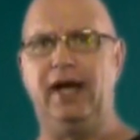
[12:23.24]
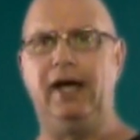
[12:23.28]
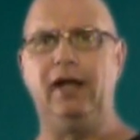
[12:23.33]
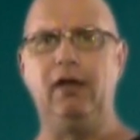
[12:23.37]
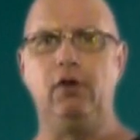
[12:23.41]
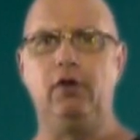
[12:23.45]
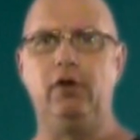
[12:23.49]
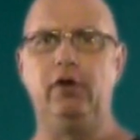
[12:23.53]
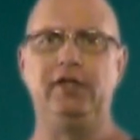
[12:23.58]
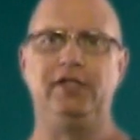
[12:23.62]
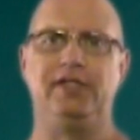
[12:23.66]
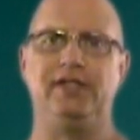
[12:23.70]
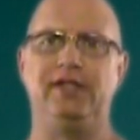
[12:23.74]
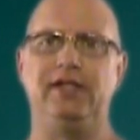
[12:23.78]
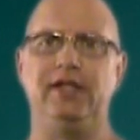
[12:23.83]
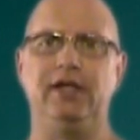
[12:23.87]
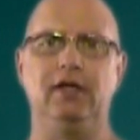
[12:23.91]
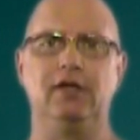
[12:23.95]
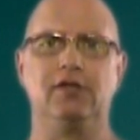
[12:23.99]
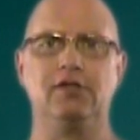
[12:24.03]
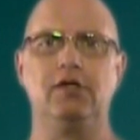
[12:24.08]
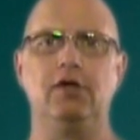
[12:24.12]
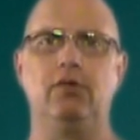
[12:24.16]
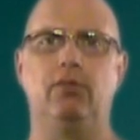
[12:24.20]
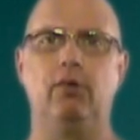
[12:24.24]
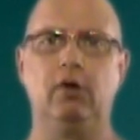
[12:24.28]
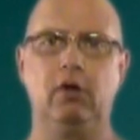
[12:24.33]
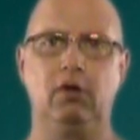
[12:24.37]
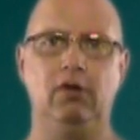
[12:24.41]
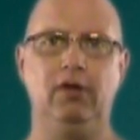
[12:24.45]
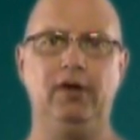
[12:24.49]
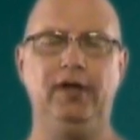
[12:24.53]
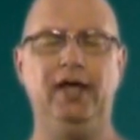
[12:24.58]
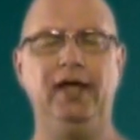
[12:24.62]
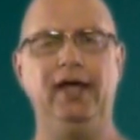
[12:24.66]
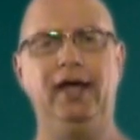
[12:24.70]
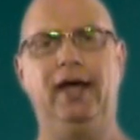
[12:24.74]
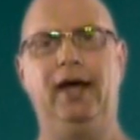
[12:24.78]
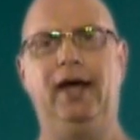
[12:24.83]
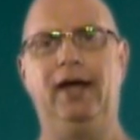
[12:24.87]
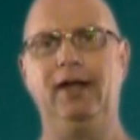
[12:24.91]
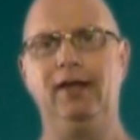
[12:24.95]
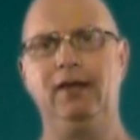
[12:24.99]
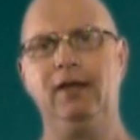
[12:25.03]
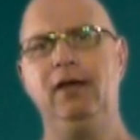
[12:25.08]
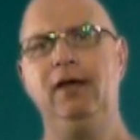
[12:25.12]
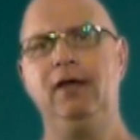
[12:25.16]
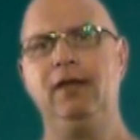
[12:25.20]
alloy steels that we're looking
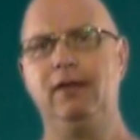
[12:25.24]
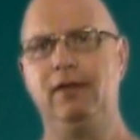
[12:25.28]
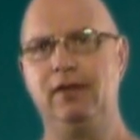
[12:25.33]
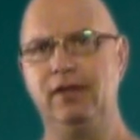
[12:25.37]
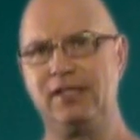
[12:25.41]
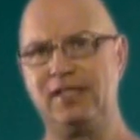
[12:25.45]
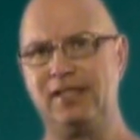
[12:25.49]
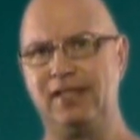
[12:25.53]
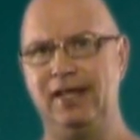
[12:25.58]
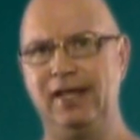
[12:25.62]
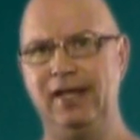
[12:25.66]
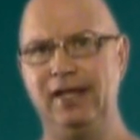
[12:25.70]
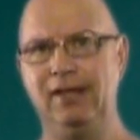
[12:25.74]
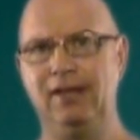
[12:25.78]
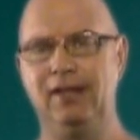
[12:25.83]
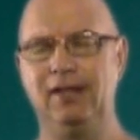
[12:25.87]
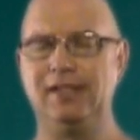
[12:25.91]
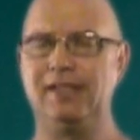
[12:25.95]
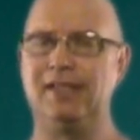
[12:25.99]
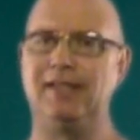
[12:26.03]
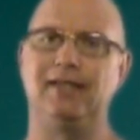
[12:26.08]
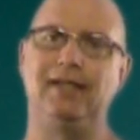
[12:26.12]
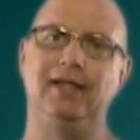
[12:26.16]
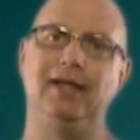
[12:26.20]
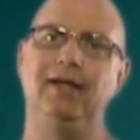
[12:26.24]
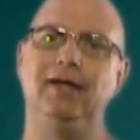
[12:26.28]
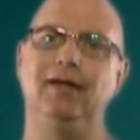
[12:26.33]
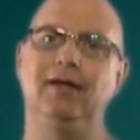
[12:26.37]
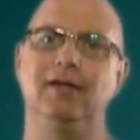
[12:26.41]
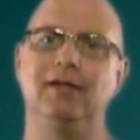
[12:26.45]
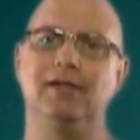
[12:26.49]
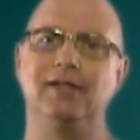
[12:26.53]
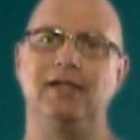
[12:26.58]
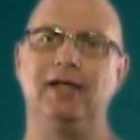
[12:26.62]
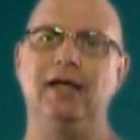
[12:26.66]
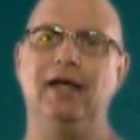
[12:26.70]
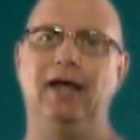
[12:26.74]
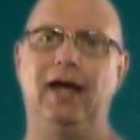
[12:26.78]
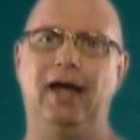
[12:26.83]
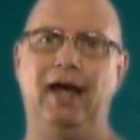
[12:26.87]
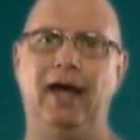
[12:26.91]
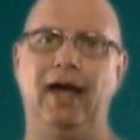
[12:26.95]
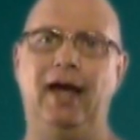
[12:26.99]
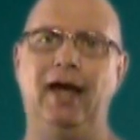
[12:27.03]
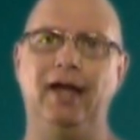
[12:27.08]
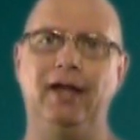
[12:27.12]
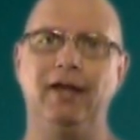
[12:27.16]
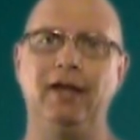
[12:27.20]
at, the stainless steels
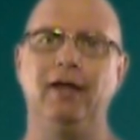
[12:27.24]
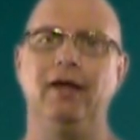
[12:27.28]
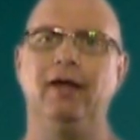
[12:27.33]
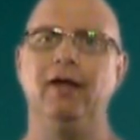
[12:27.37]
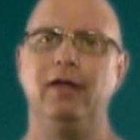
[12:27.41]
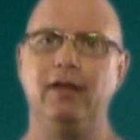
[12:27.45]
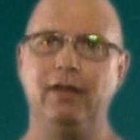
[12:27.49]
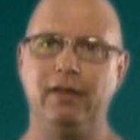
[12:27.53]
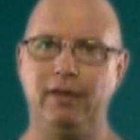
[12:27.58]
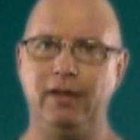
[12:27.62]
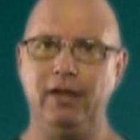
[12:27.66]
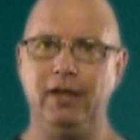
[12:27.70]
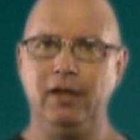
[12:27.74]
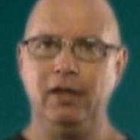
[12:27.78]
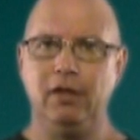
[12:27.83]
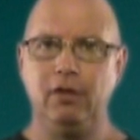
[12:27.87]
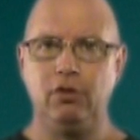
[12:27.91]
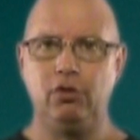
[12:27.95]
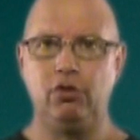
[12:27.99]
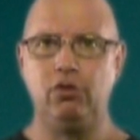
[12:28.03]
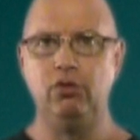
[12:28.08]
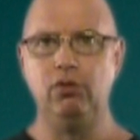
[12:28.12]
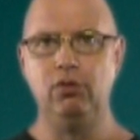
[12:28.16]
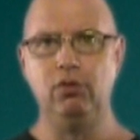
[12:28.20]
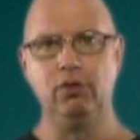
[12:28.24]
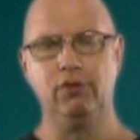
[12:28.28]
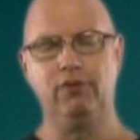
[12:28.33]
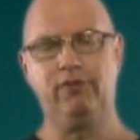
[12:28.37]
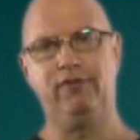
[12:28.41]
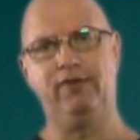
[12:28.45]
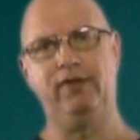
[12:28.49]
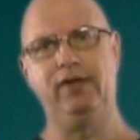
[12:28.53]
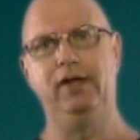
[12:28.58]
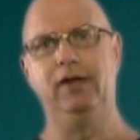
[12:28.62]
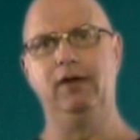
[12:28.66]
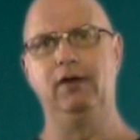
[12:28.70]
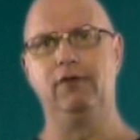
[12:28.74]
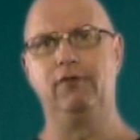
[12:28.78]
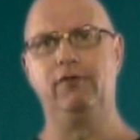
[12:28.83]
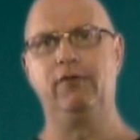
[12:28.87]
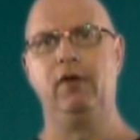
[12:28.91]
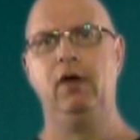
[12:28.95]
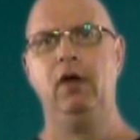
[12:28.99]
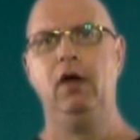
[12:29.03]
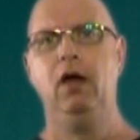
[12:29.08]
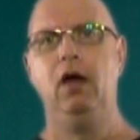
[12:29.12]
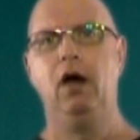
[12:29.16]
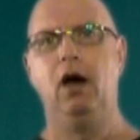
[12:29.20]
and the tool steels,
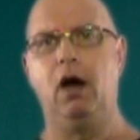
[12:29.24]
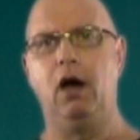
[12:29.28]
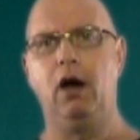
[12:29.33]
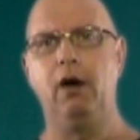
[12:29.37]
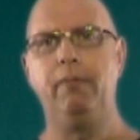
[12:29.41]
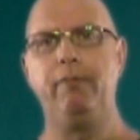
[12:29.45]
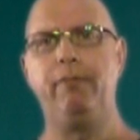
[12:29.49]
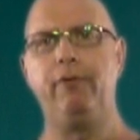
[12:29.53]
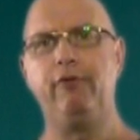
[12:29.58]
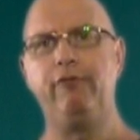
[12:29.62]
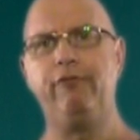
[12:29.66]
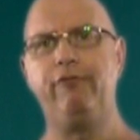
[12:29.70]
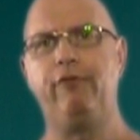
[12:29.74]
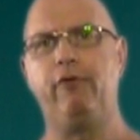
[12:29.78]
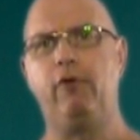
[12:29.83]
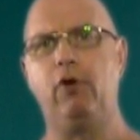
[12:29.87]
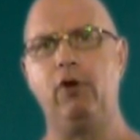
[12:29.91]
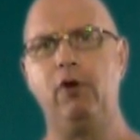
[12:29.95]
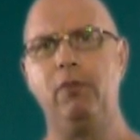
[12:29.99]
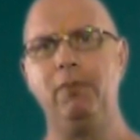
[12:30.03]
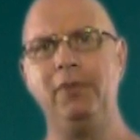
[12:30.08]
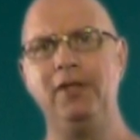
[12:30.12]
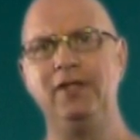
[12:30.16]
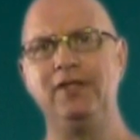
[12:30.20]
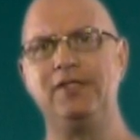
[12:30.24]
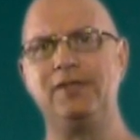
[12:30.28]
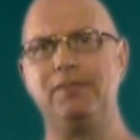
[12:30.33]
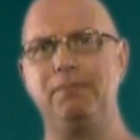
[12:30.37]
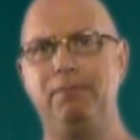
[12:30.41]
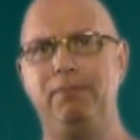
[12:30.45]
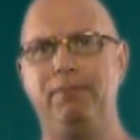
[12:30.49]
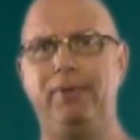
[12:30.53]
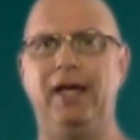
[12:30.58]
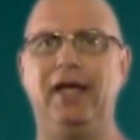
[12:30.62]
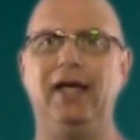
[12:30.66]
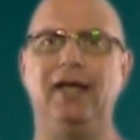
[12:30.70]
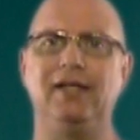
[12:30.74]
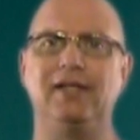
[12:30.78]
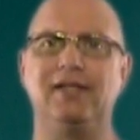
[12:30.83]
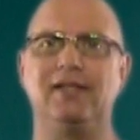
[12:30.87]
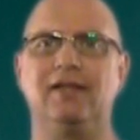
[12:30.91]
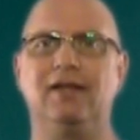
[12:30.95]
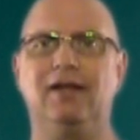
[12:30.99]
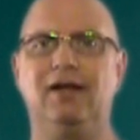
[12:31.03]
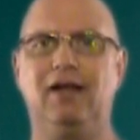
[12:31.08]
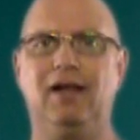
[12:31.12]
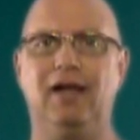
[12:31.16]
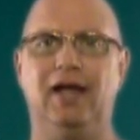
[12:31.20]
are
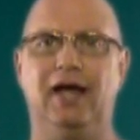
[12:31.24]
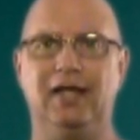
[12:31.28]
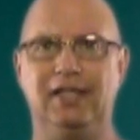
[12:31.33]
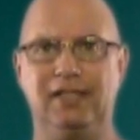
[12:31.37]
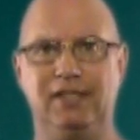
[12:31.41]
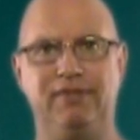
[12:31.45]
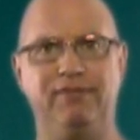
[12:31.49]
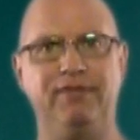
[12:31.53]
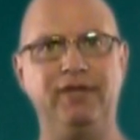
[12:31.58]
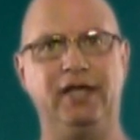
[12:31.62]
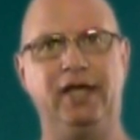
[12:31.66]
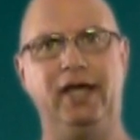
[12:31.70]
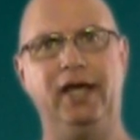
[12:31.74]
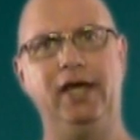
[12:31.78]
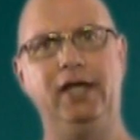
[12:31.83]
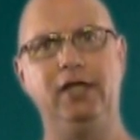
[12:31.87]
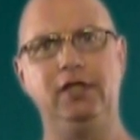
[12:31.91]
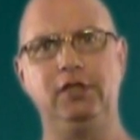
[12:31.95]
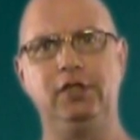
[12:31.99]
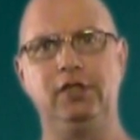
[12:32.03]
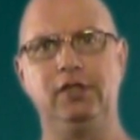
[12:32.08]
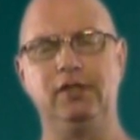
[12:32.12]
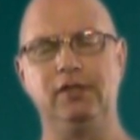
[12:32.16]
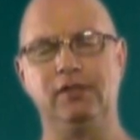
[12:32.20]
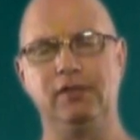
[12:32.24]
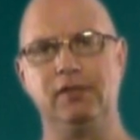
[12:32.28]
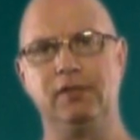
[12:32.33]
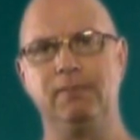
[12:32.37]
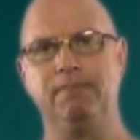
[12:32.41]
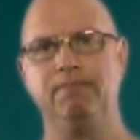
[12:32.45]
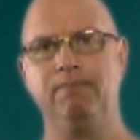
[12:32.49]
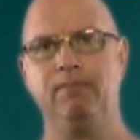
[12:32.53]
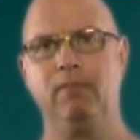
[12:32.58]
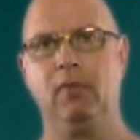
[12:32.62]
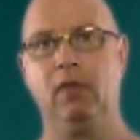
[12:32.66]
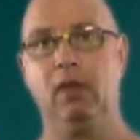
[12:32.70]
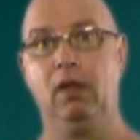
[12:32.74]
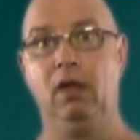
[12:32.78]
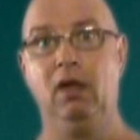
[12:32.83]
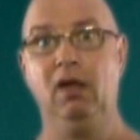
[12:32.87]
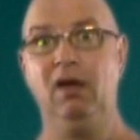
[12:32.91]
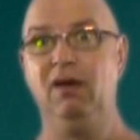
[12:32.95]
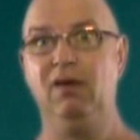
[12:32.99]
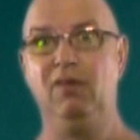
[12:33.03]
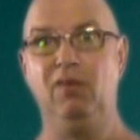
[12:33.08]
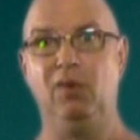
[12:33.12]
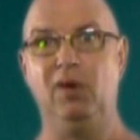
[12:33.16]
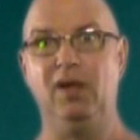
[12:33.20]
performance-based classifications.
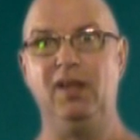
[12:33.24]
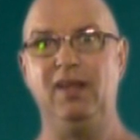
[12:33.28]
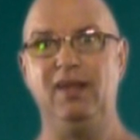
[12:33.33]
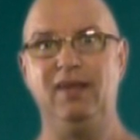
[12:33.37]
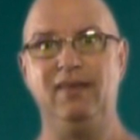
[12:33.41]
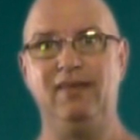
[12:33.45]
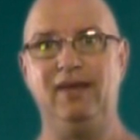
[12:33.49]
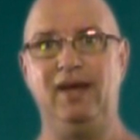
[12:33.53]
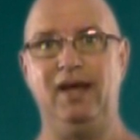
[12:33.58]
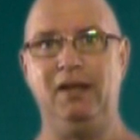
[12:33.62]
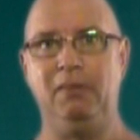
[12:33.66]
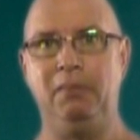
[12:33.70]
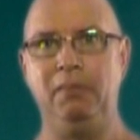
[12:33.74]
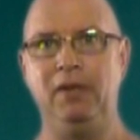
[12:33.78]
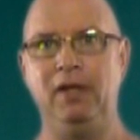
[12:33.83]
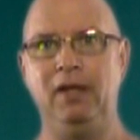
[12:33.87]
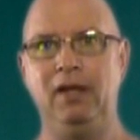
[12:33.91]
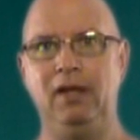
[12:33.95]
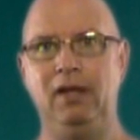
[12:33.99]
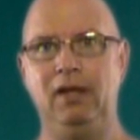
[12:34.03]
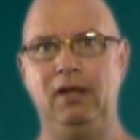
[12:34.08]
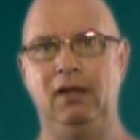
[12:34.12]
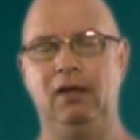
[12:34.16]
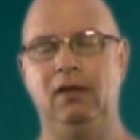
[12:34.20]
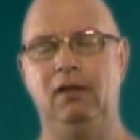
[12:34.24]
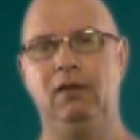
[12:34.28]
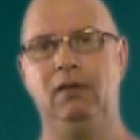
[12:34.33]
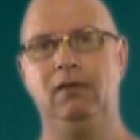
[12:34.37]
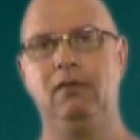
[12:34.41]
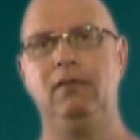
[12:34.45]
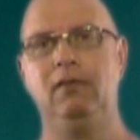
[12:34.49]
What does that mean?